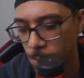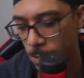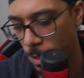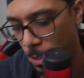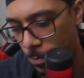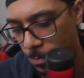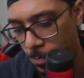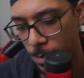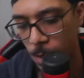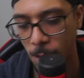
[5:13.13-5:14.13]

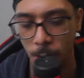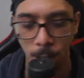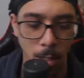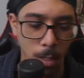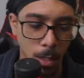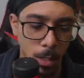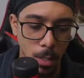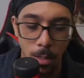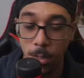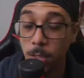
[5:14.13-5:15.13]
stuff.
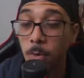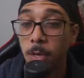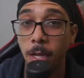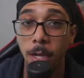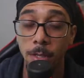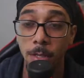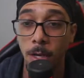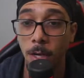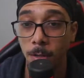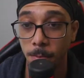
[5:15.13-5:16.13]
This morning I saw